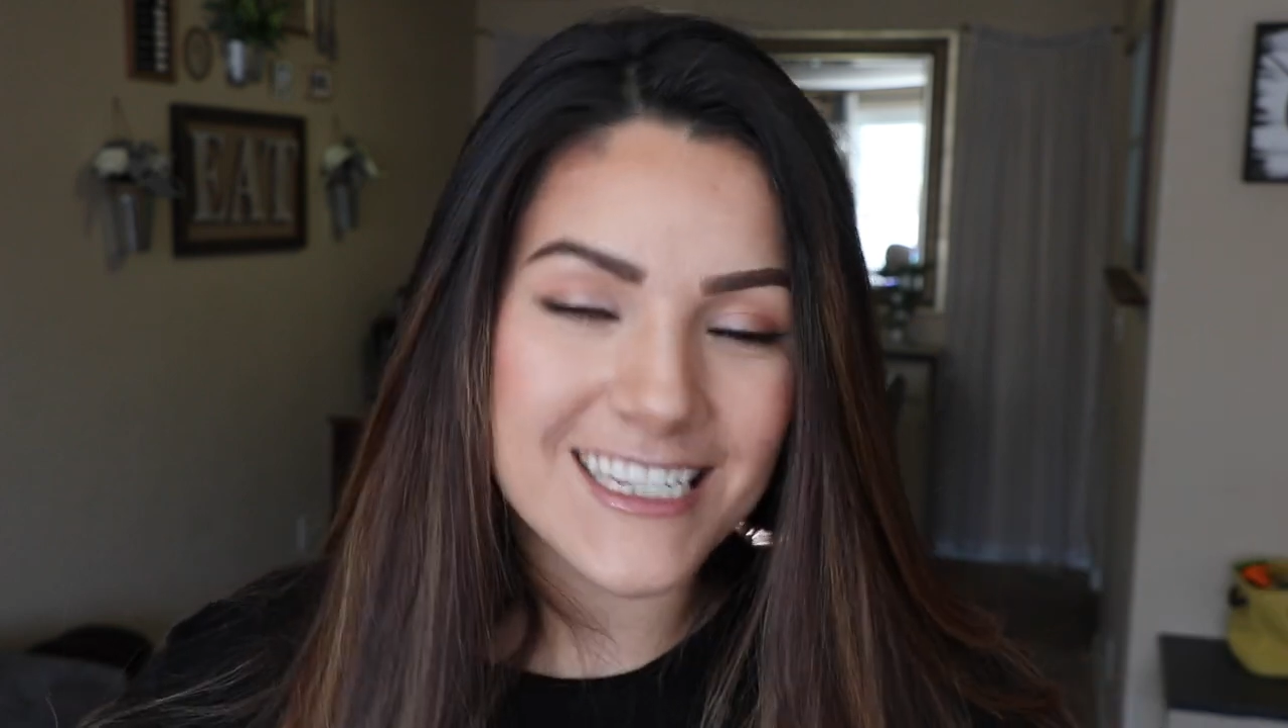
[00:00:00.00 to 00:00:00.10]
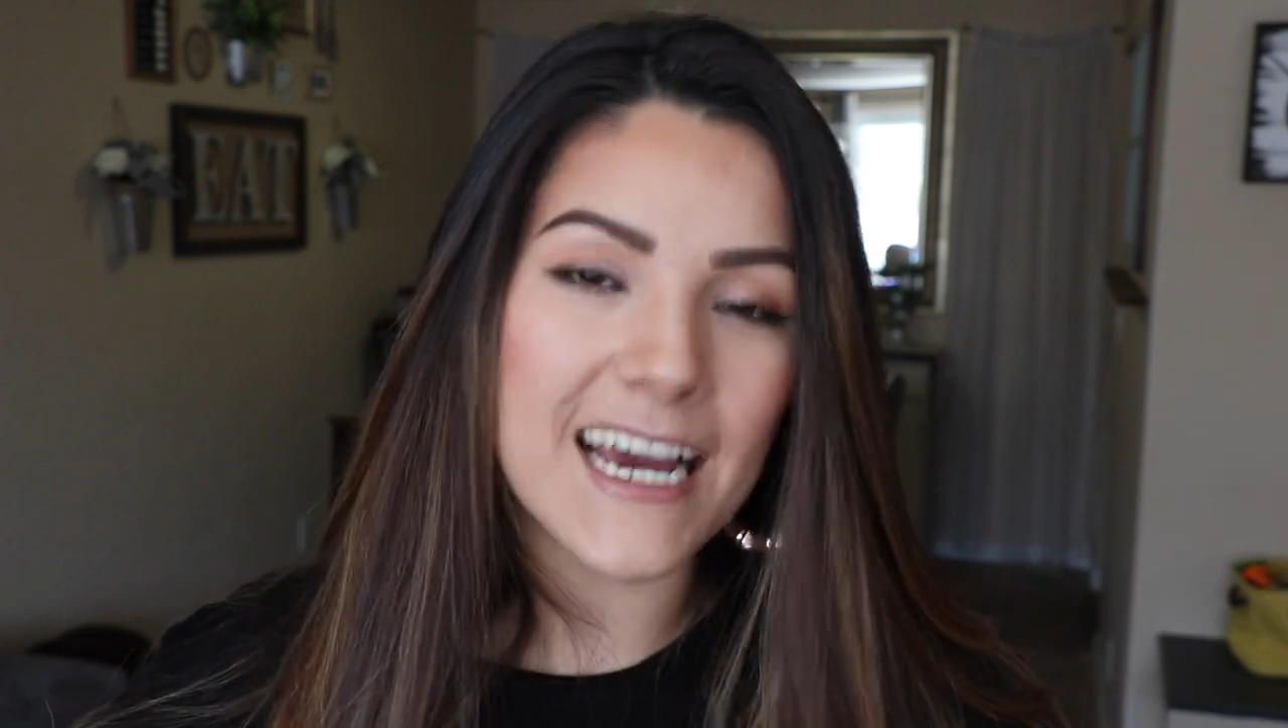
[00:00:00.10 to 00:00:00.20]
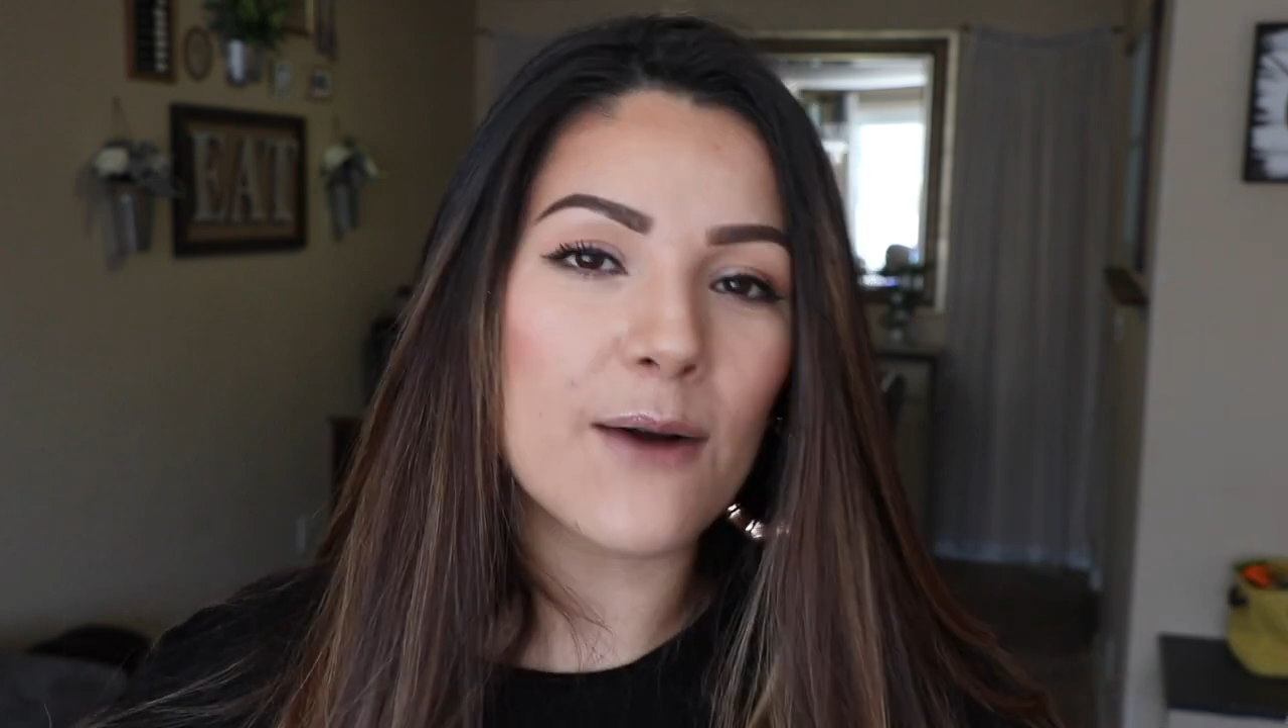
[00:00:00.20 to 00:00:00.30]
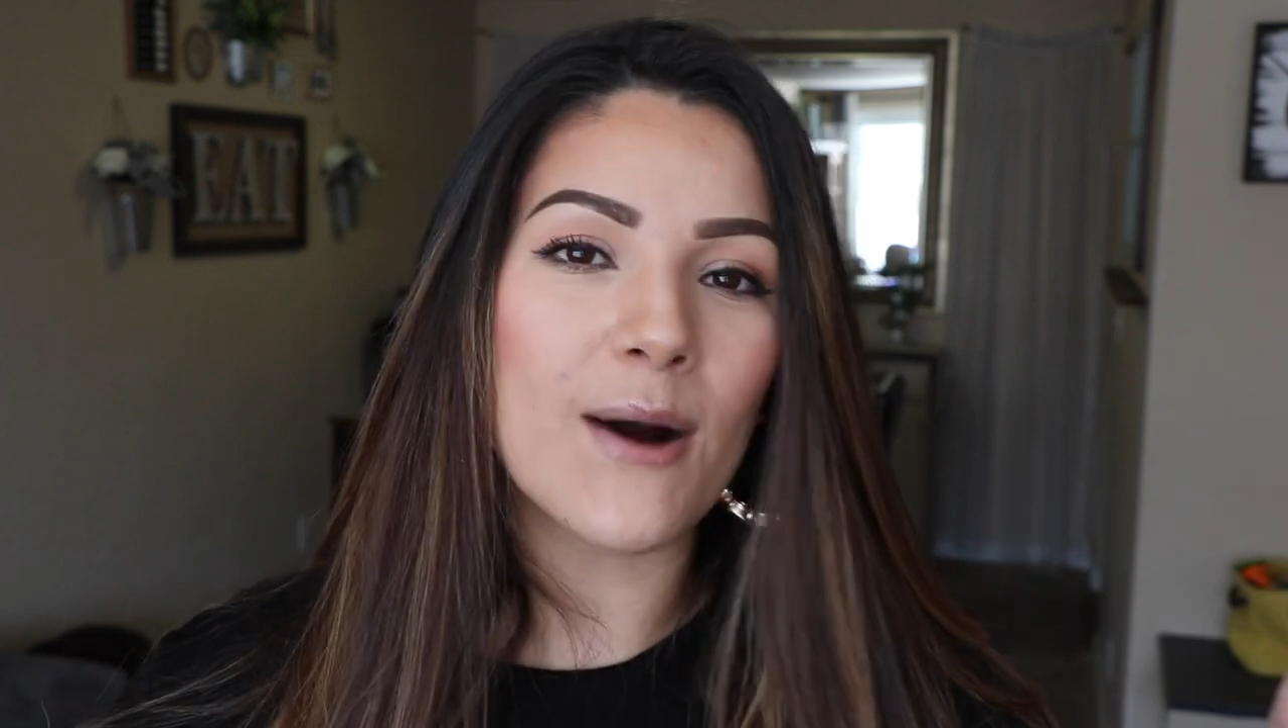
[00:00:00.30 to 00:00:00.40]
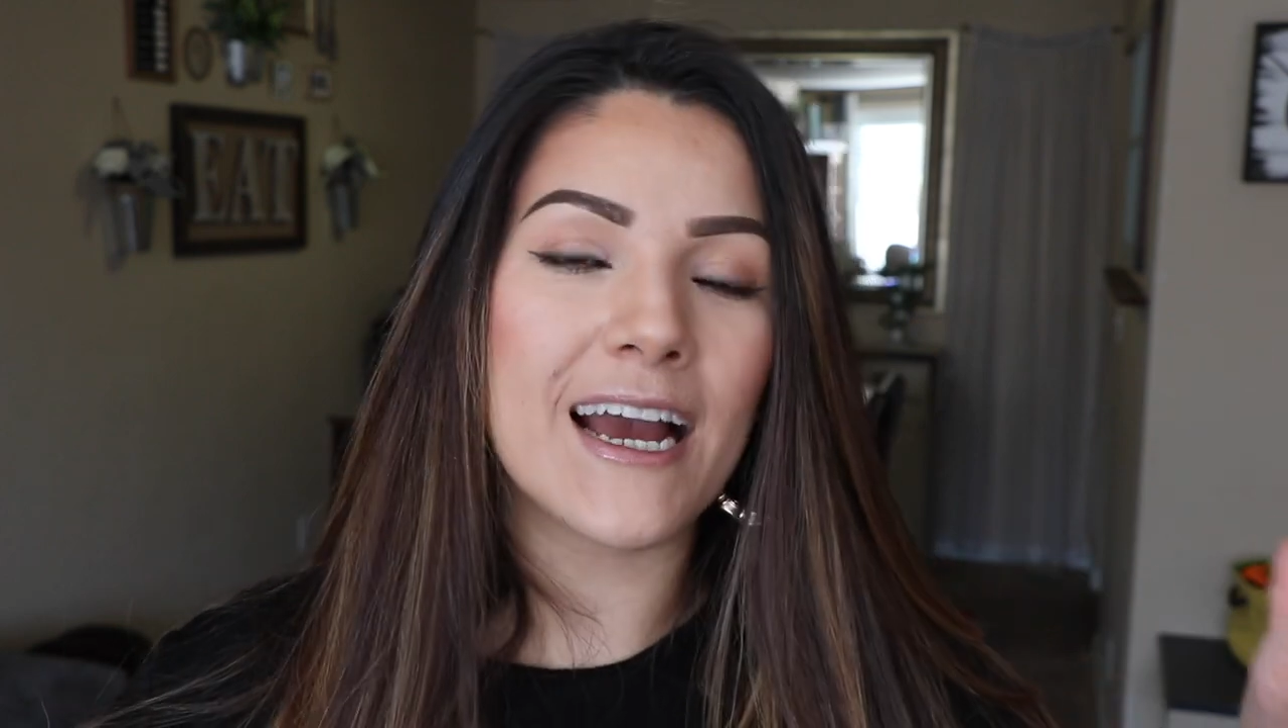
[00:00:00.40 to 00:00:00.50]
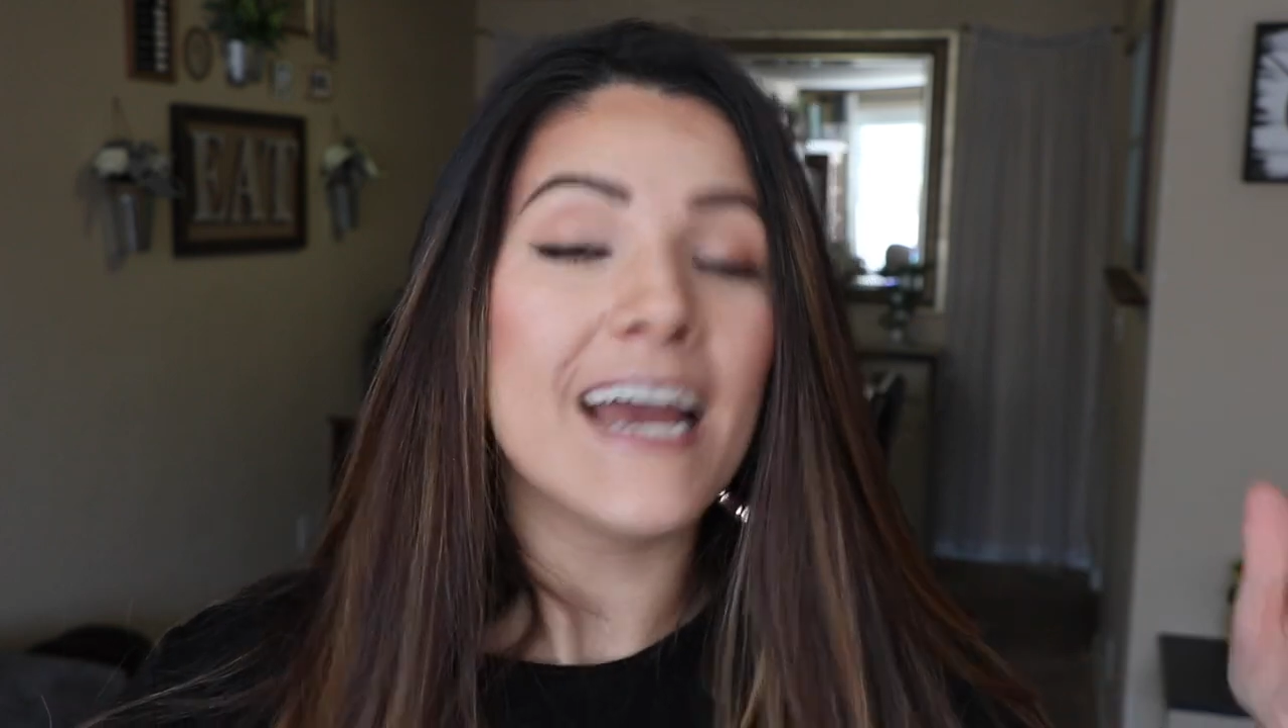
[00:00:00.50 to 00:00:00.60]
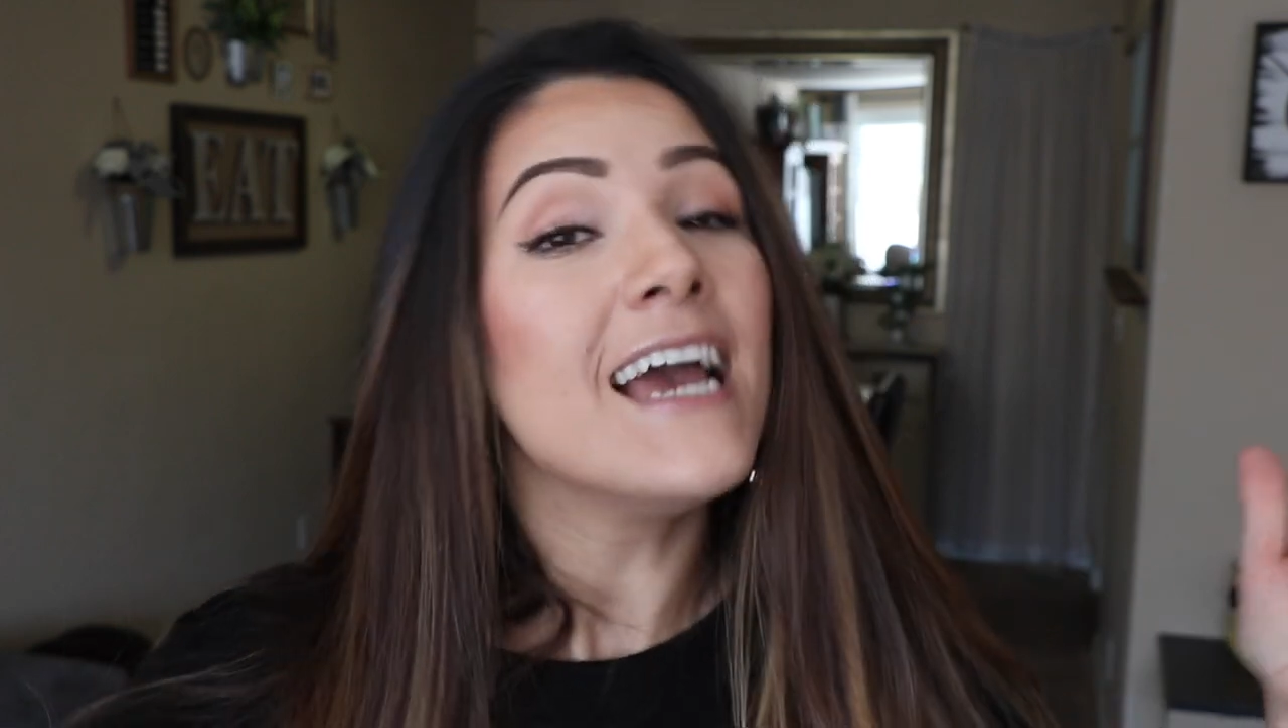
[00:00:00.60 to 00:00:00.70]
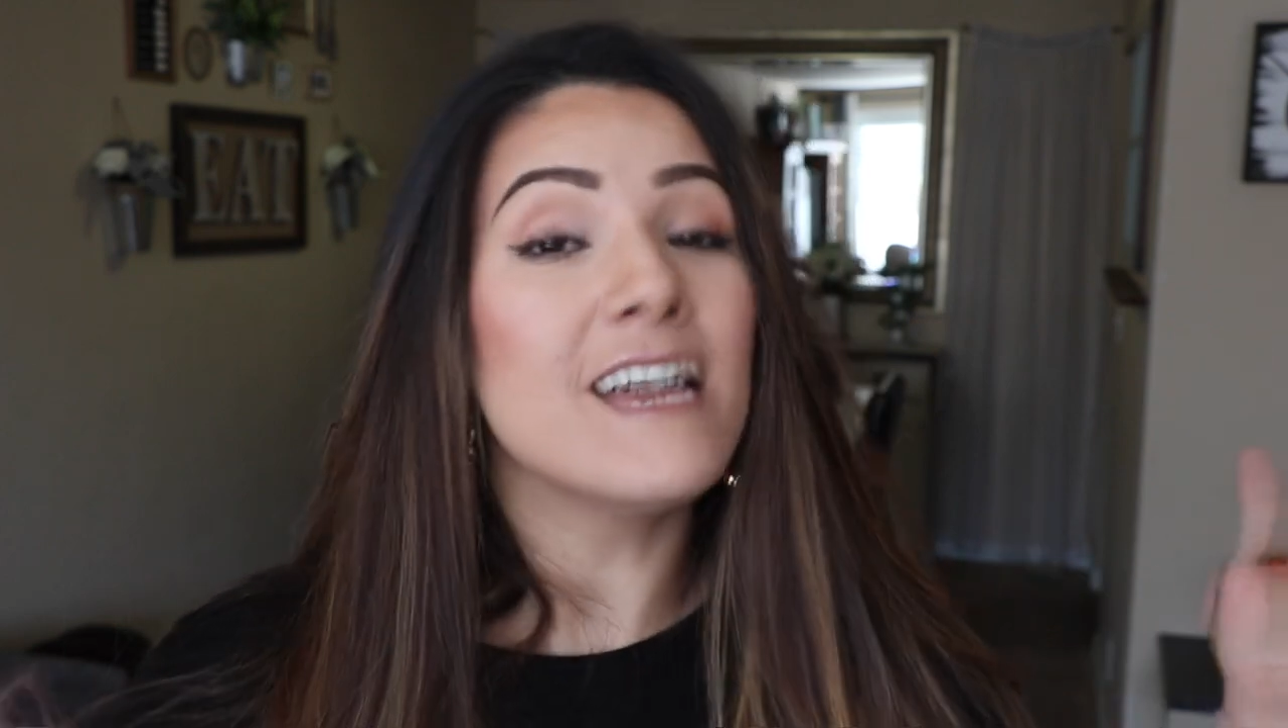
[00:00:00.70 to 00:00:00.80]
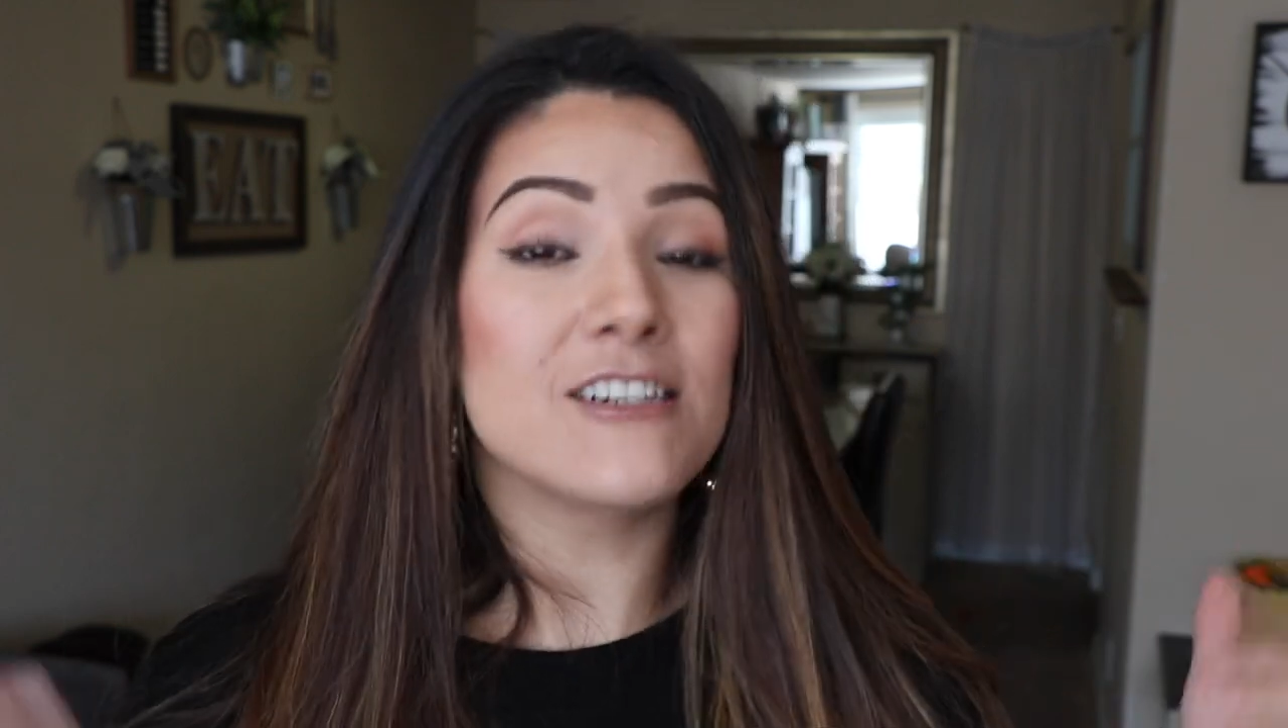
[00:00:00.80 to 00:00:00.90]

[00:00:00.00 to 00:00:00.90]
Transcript: DIY